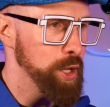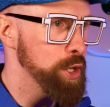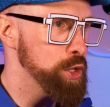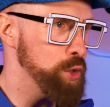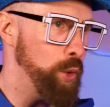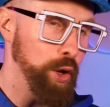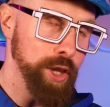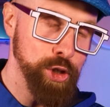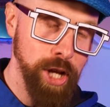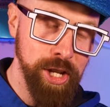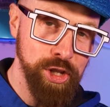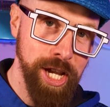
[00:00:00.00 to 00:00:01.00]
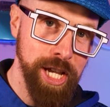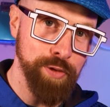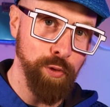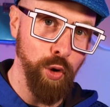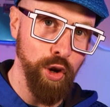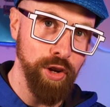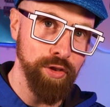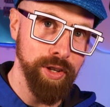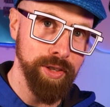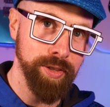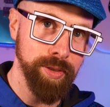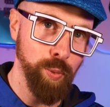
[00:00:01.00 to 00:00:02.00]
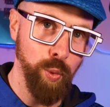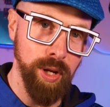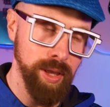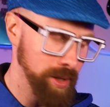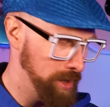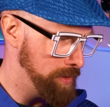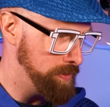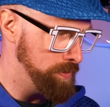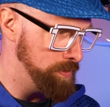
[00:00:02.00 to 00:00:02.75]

So on the Jet JS400, one of the